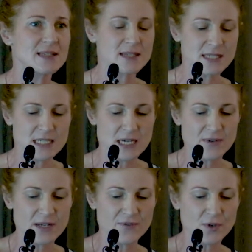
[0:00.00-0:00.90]

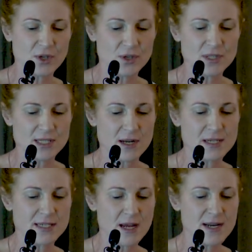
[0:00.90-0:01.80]
sensitivity for acute
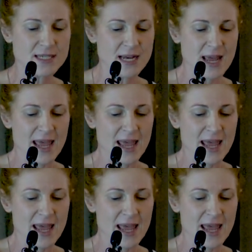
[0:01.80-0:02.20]
sinusitis.